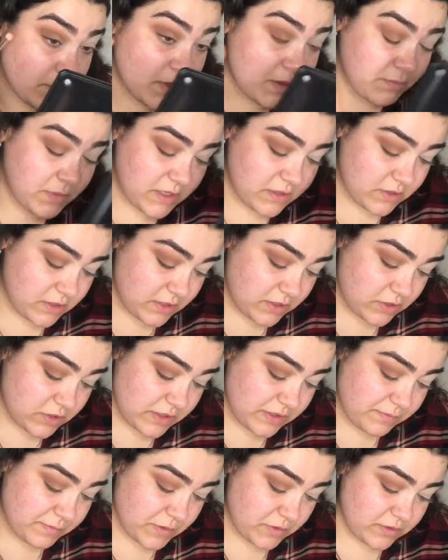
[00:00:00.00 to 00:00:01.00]
I'm literally
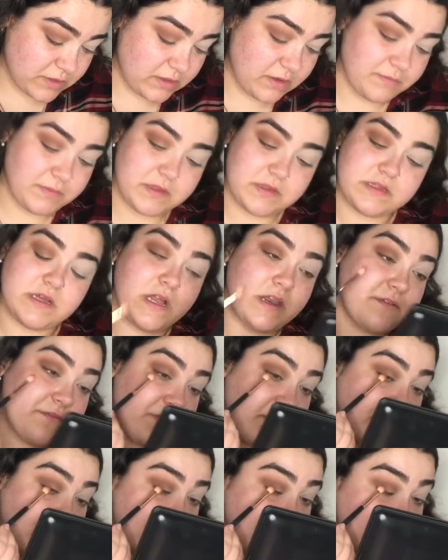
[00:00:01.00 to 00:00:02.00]
just building up this colour
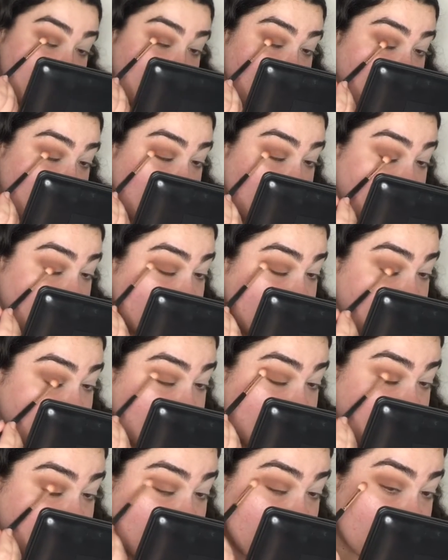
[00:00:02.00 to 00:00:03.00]
very slowly because
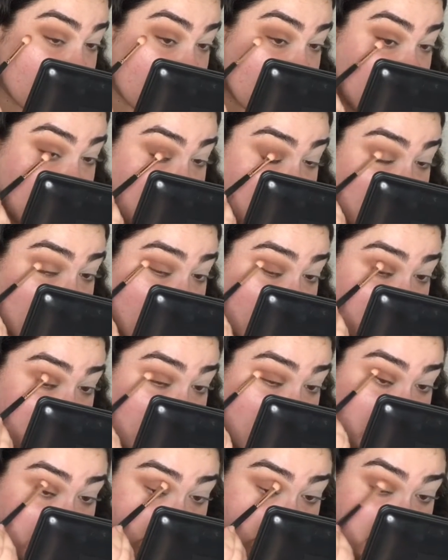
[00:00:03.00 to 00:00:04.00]
this
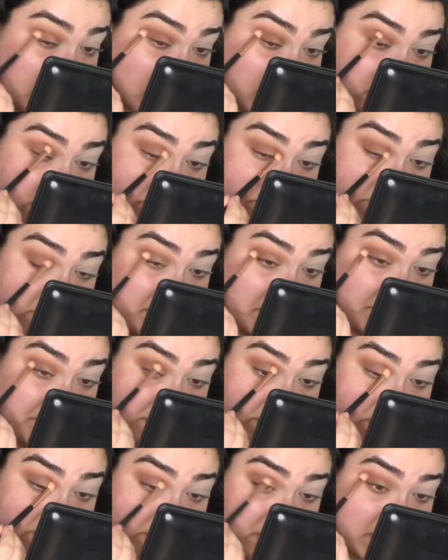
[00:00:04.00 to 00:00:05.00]
palette is extremely
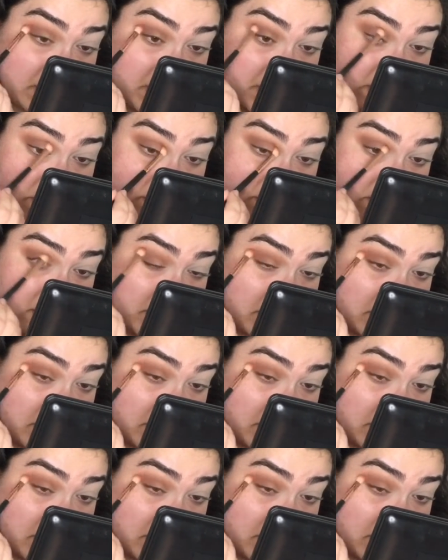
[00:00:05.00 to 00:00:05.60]
pigmented.